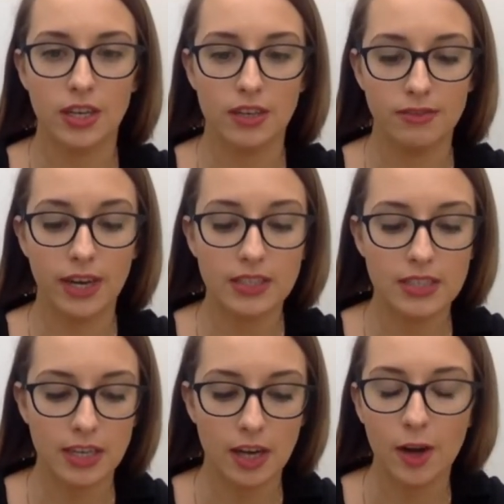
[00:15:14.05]
It affects
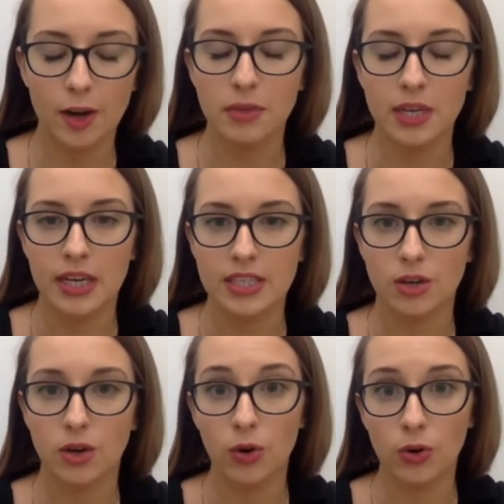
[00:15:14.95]
the economy as
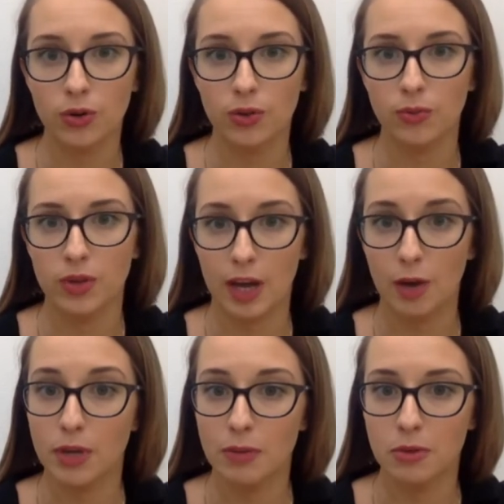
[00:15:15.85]
a whole
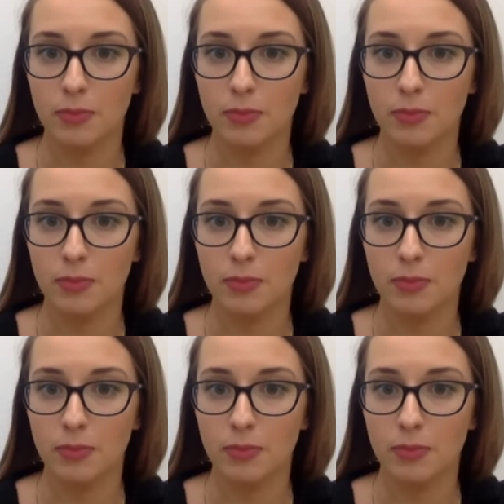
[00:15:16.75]
without people